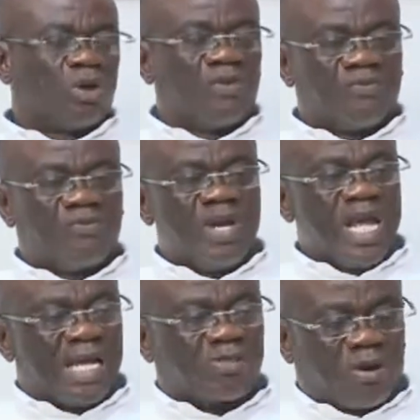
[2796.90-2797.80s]
So if
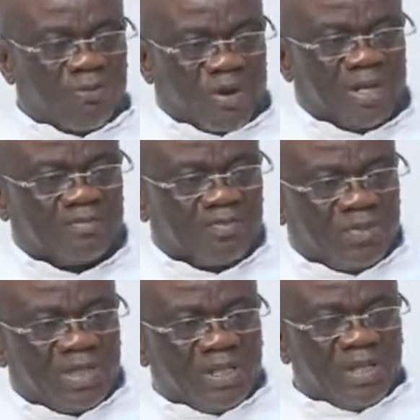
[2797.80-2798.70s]
we are suffering,
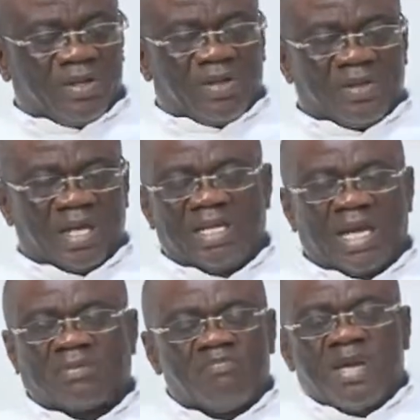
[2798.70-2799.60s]
then
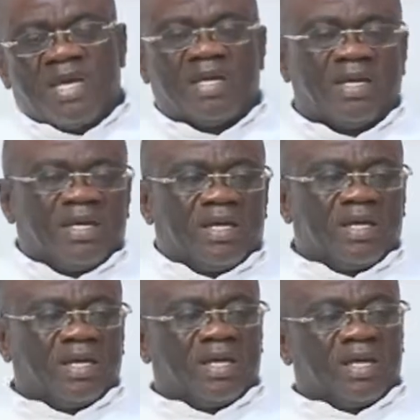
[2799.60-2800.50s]
that may
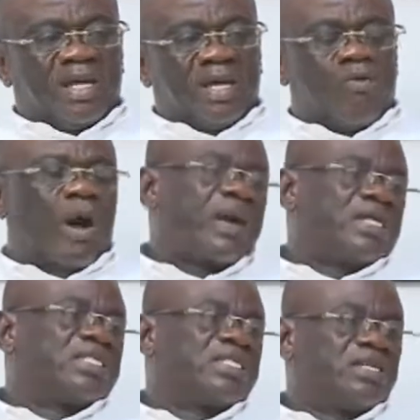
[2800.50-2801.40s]

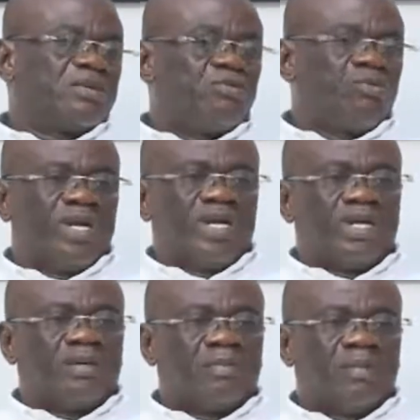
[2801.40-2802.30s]
warrant
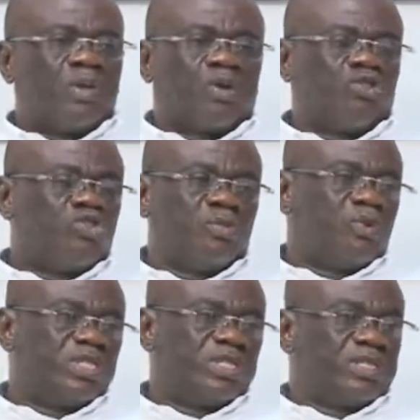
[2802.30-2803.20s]
we may be
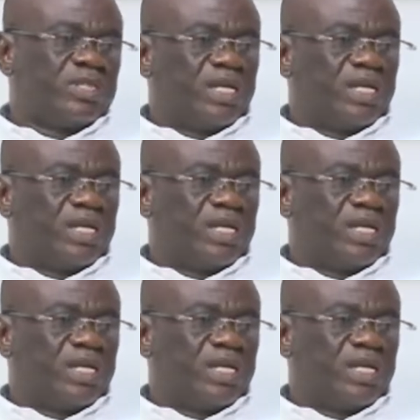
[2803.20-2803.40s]
contributing.